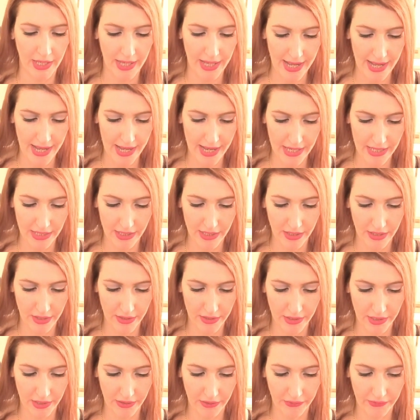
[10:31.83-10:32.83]

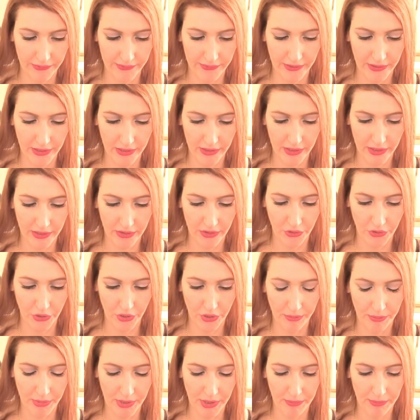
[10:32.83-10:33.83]
And they are seeing that there
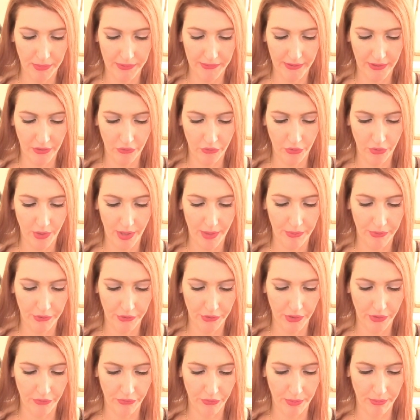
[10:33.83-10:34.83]
could be a potential
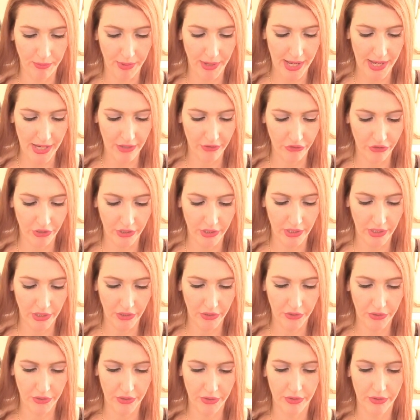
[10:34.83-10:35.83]
opportunity for passion
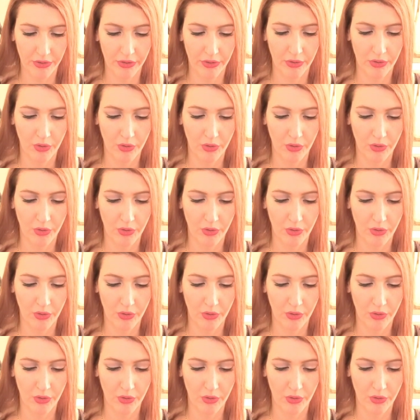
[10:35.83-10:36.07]
here,